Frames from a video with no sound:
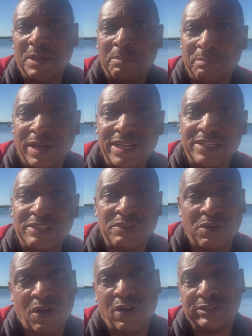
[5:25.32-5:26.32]
but
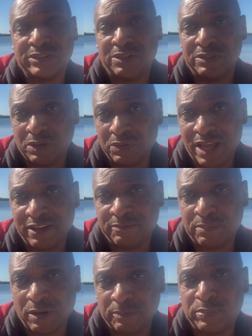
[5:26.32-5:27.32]
you also don't
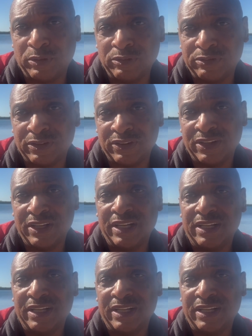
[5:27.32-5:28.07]
have approval